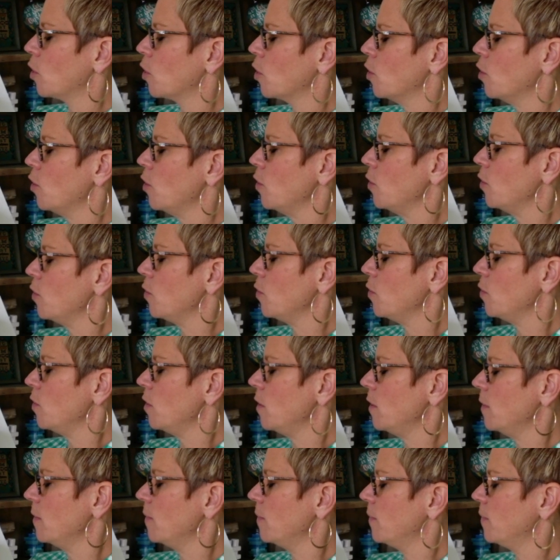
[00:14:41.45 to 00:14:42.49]

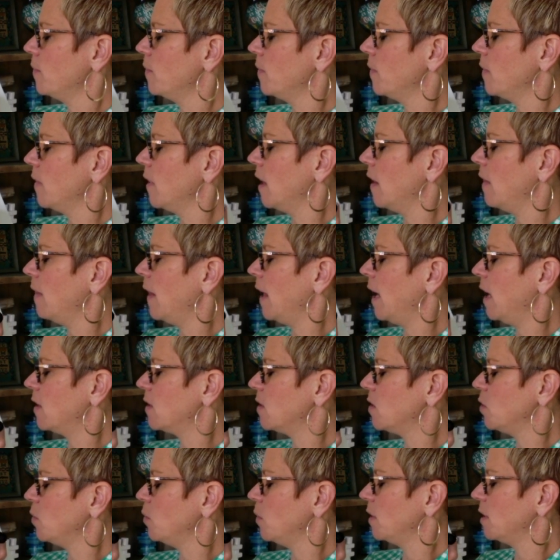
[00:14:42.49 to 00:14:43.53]
cooed, and that's,
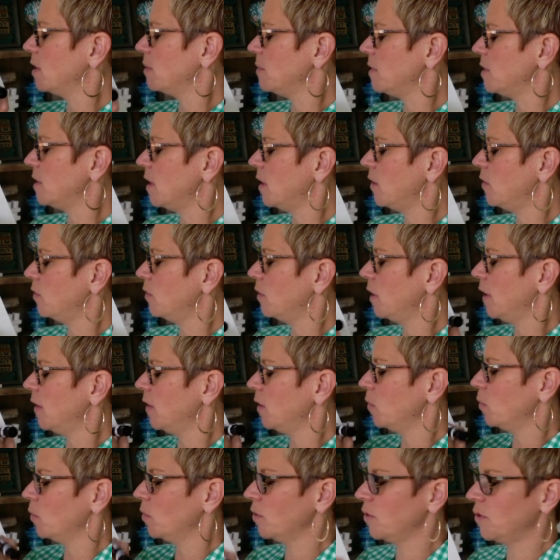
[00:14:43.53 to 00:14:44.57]
you want them to underline the
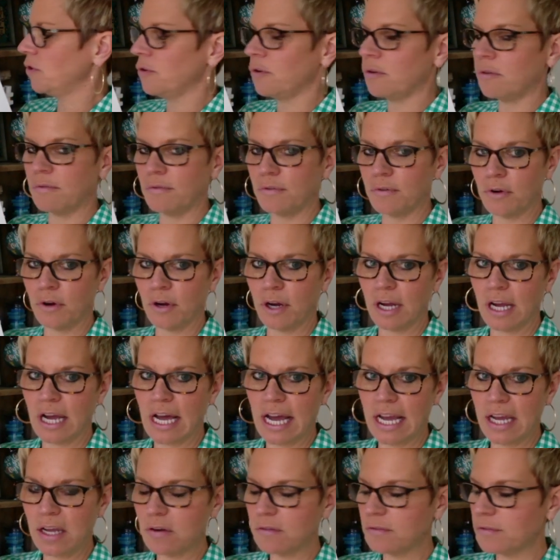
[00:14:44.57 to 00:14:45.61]
word they're inferring.
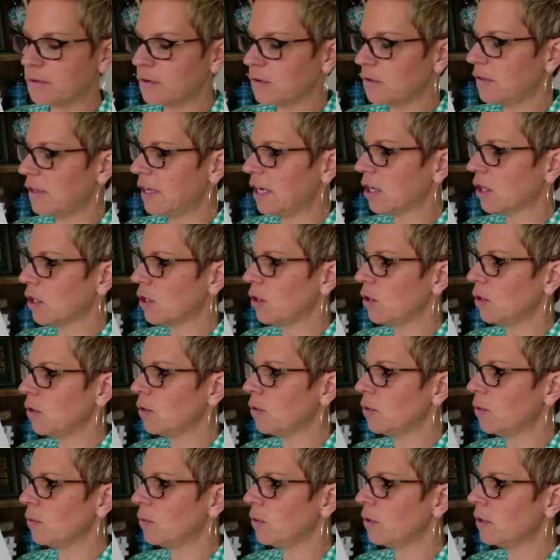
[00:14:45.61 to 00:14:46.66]
I inferred that
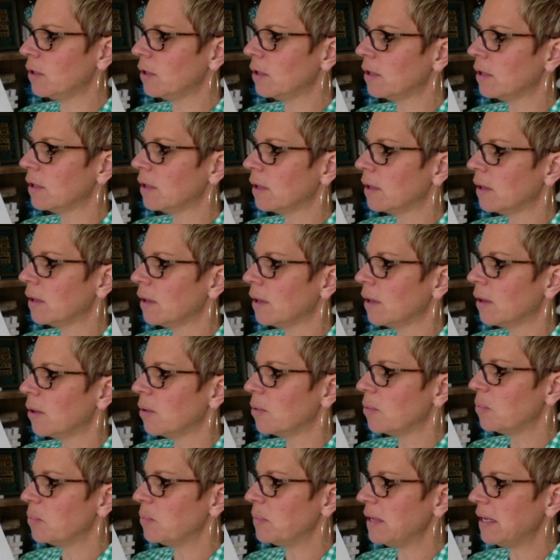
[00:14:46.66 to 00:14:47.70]
cooed
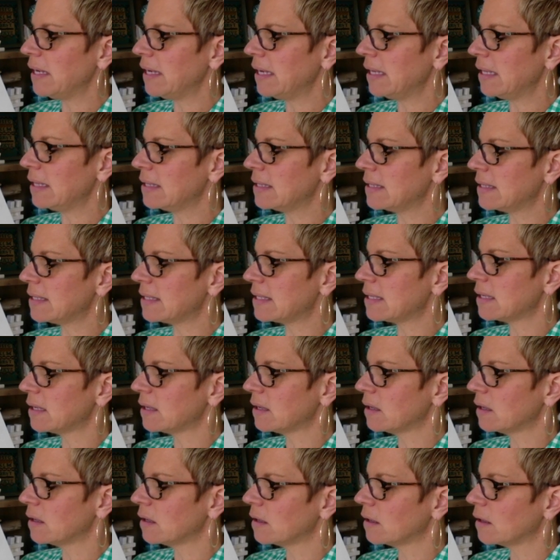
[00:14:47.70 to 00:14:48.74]
means
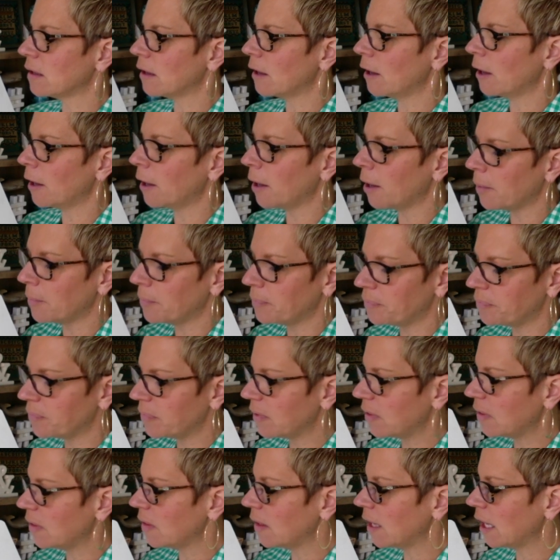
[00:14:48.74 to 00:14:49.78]

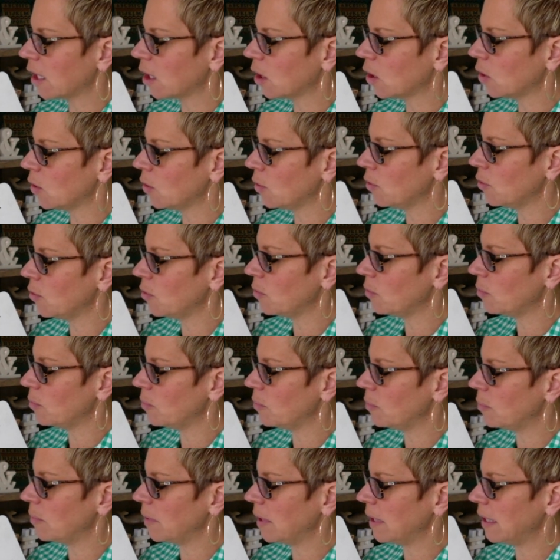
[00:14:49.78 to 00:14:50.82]
that could
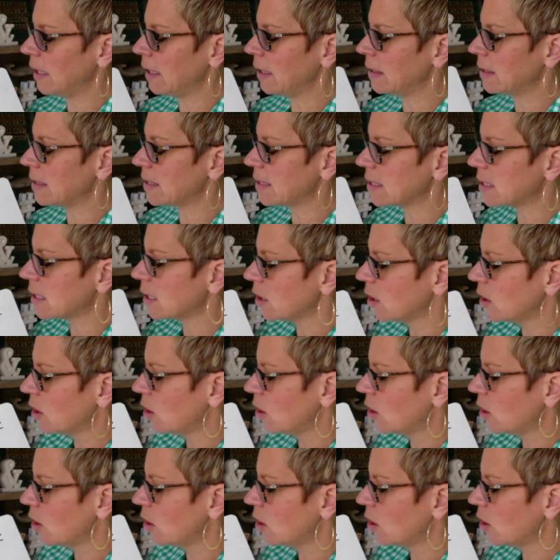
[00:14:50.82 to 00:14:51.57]
means